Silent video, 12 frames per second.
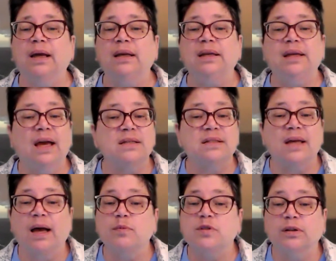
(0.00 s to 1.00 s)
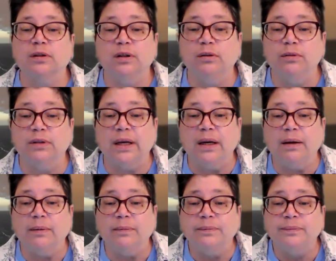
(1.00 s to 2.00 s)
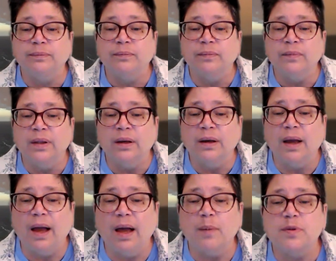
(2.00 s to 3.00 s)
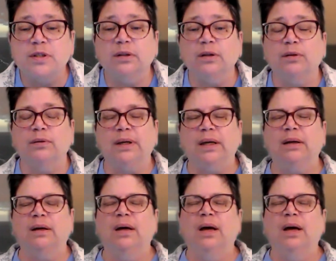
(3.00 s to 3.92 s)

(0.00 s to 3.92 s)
And yes, absolutely. Absolutely.